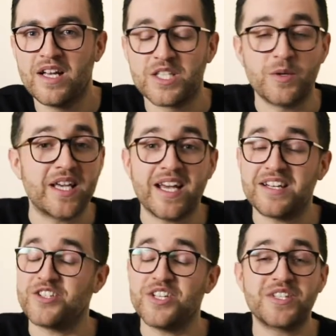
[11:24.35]
So
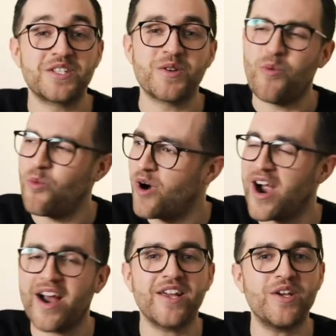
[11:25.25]
again, Jesus, why
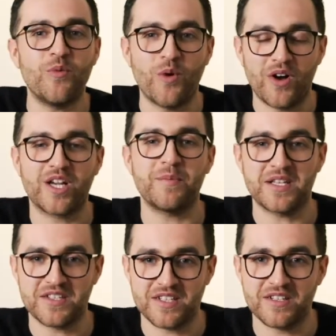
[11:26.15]
are you
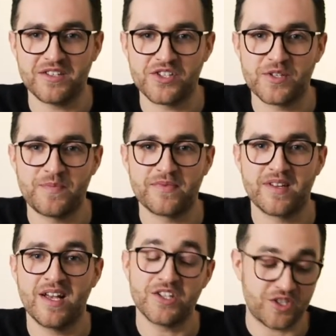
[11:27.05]
welcoming sinners?
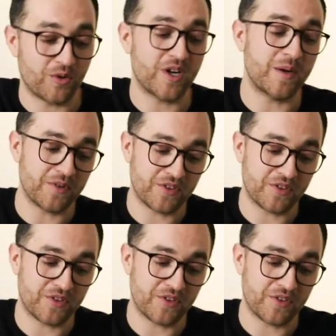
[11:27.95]
Story number